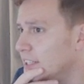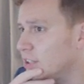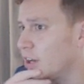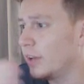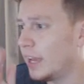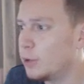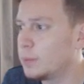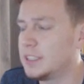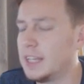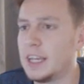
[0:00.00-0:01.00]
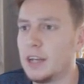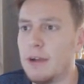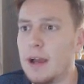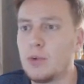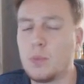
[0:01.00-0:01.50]
So he'll be sticking
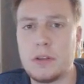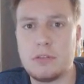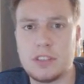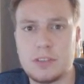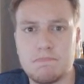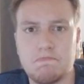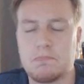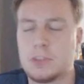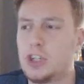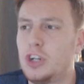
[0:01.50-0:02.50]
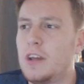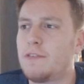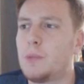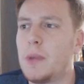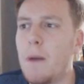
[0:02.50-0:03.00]
around. Whether he's good
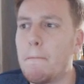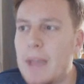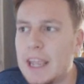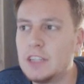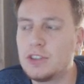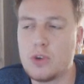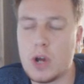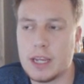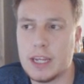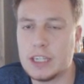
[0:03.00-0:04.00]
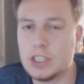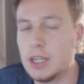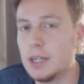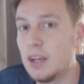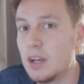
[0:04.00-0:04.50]
enough to be our main striker next
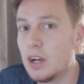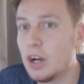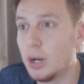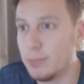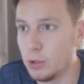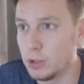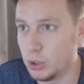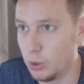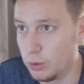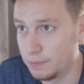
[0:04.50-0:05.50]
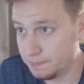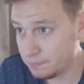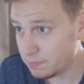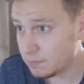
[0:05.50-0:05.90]
year, I'm not sure.